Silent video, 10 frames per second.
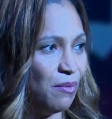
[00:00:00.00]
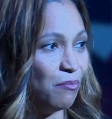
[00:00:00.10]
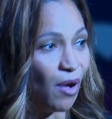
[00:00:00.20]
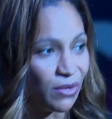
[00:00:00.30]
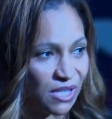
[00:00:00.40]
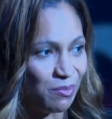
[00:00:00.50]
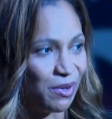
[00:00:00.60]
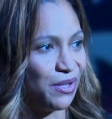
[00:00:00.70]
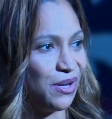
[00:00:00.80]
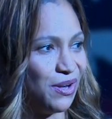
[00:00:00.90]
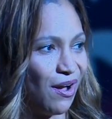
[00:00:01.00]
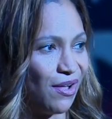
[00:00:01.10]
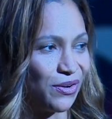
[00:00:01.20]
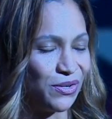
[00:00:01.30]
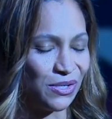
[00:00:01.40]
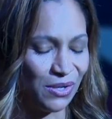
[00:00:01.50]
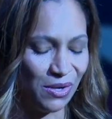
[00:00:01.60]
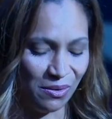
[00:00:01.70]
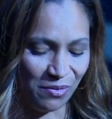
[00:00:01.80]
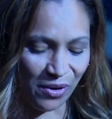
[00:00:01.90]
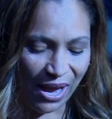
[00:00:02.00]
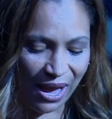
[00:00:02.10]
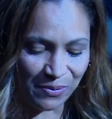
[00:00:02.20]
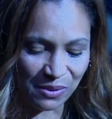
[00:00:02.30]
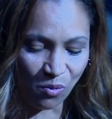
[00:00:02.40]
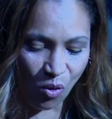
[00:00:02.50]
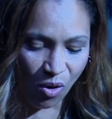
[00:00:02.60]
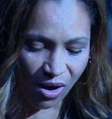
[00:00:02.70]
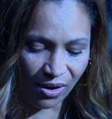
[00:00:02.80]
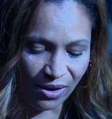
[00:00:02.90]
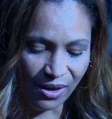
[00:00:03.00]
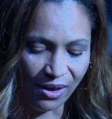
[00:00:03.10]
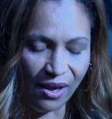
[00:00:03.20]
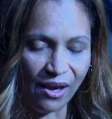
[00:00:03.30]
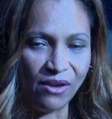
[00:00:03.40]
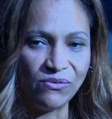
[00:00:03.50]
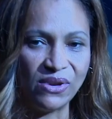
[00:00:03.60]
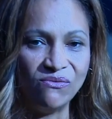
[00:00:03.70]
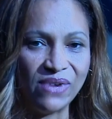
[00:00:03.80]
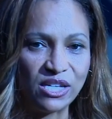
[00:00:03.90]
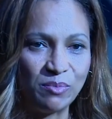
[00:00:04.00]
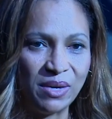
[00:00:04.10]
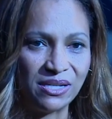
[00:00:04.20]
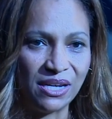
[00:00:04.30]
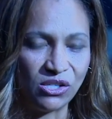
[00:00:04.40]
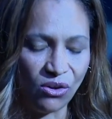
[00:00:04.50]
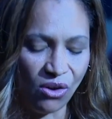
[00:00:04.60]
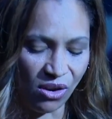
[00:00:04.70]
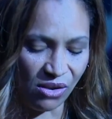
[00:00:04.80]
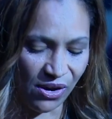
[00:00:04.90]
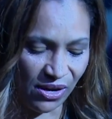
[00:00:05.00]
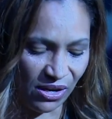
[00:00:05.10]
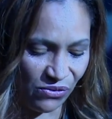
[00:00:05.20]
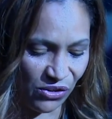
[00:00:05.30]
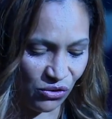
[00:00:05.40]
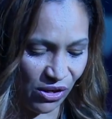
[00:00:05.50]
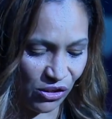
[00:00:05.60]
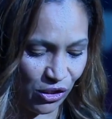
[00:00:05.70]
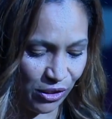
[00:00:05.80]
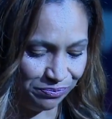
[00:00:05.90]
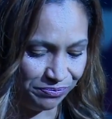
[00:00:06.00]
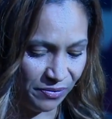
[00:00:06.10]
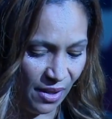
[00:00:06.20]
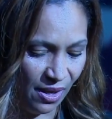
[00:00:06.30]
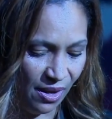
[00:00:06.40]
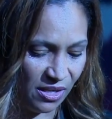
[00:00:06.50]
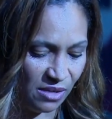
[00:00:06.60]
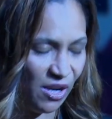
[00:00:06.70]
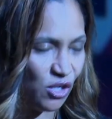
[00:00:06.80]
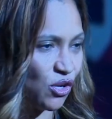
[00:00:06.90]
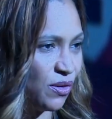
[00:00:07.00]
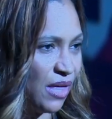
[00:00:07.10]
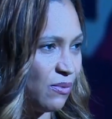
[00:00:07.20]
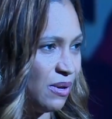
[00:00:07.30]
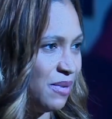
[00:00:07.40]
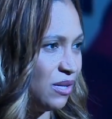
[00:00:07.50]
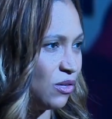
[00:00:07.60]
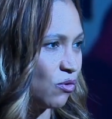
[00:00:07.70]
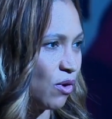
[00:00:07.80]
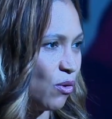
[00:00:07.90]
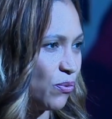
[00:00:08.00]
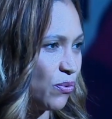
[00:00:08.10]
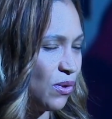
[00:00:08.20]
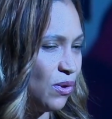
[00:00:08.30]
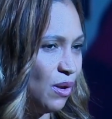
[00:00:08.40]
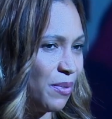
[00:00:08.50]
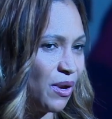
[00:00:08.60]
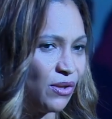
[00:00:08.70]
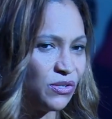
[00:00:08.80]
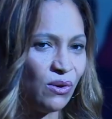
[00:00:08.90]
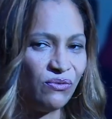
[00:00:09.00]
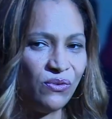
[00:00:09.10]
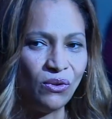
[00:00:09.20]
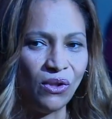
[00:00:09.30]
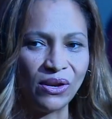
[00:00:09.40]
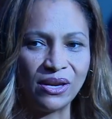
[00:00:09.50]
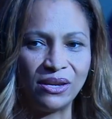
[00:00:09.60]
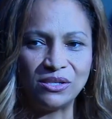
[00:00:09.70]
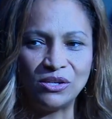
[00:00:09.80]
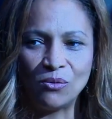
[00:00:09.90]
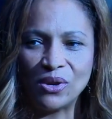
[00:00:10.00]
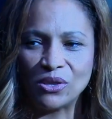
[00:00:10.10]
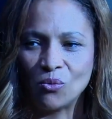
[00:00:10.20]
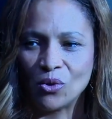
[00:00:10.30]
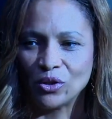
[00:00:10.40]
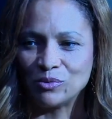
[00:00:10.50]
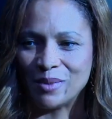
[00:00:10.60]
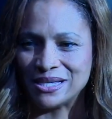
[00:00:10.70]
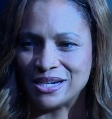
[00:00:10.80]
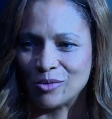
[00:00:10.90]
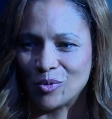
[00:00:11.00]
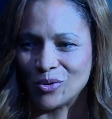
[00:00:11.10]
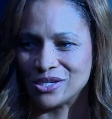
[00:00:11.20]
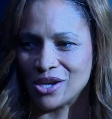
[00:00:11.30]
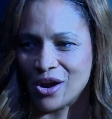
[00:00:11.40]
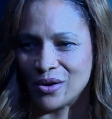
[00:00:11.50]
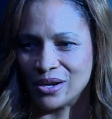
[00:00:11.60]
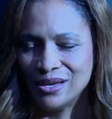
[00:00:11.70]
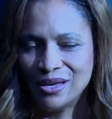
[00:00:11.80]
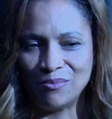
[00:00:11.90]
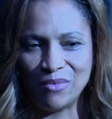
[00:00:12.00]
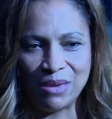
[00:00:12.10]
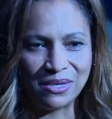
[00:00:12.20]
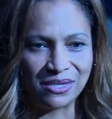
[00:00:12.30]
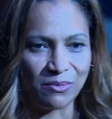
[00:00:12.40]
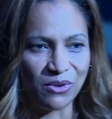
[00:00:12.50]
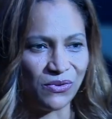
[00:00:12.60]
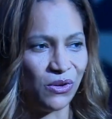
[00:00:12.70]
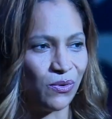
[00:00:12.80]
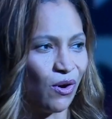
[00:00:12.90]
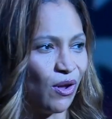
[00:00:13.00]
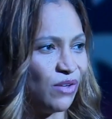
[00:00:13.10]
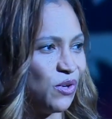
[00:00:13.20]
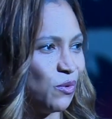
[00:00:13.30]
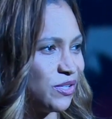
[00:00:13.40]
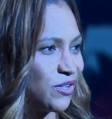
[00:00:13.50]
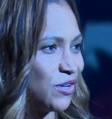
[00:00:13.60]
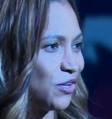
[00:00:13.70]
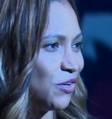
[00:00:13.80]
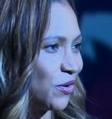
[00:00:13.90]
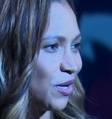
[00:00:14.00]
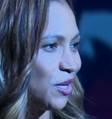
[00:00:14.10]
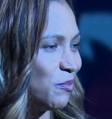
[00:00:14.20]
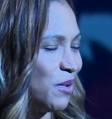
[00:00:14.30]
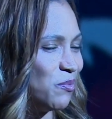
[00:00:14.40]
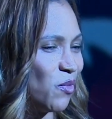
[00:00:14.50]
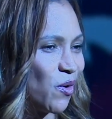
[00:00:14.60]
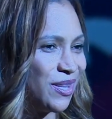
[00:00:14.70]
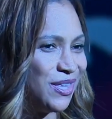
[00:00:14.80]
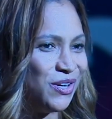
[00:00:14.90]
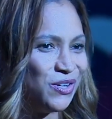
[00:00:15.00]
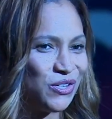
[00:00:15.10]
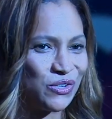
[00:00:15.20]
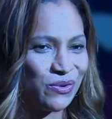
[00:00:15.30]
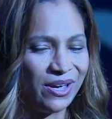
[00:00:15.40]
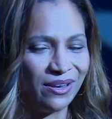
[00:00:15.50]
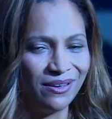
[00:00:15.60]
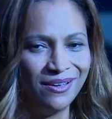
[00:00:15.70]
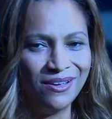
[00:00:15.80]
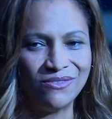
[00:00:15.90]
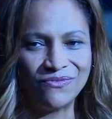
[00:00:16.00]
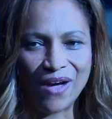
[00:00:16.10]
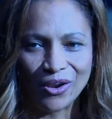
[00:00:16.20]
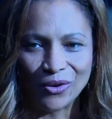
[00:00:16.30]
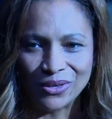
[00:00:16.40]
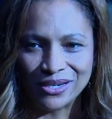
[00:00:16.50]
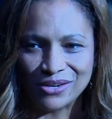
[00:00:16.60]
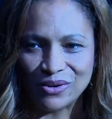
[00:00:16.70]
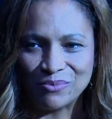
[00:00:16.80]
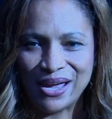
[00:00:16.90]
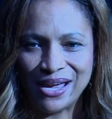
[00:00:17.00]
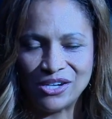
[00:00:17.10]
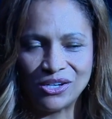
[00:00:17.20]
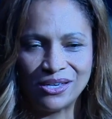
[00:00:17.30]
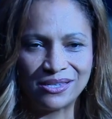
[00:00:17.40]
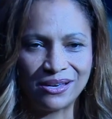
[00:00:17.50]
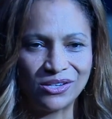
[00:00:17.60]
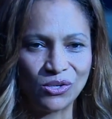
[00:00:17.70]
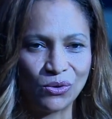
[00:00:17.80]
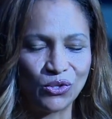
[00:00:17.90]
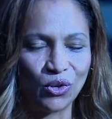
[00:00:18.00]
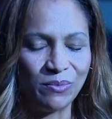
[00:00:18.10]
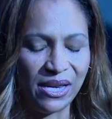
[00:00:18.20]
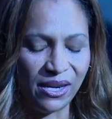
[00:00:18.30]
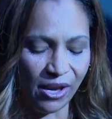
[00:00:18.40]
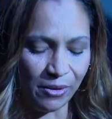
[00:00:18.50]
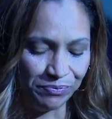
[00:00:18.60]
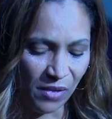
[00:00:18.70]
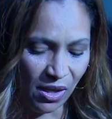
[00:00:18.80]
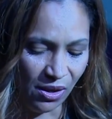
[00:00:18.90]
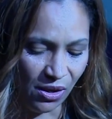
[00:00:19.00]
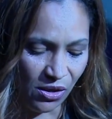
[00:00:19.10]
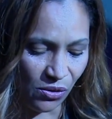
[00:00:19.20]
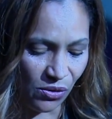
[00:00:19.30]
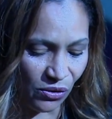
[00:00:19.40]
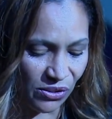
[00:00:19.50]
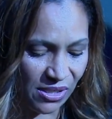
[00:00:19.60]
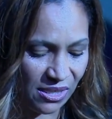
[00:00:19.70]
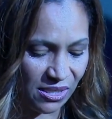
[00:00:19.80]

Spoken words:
multi-billion dollars, perhaps more, of investment into all of our infrastructure to make sure that we meet the growth. But also, if you look at what the world's best airports are, and maybe some of you or all of you will start to look a little bit more at the industry and follow the different pages on social media, you'll see